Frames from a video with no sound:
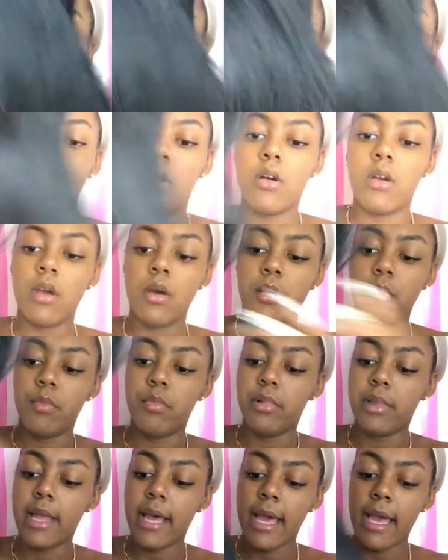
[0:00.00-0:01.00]
long
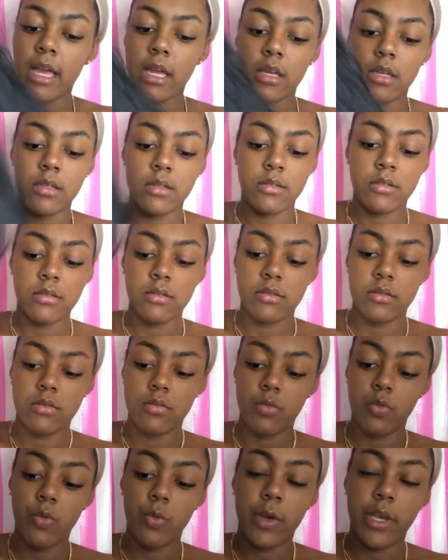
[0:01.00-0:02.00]
black
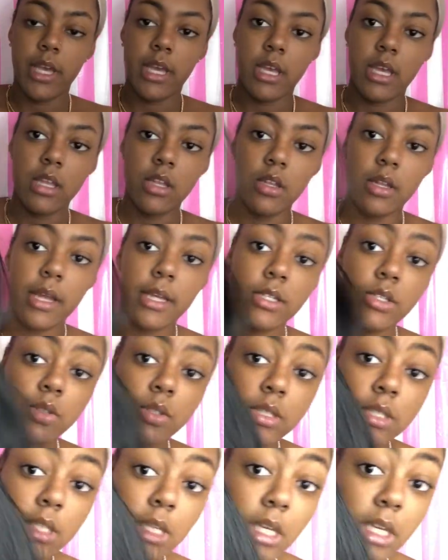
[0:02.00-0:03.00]
wig. And as you
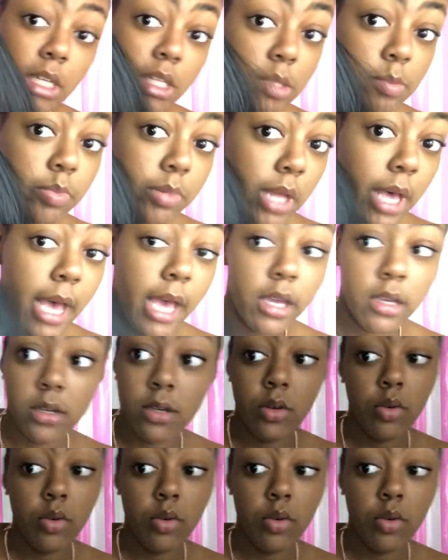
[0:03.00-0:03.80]
can see, it's black.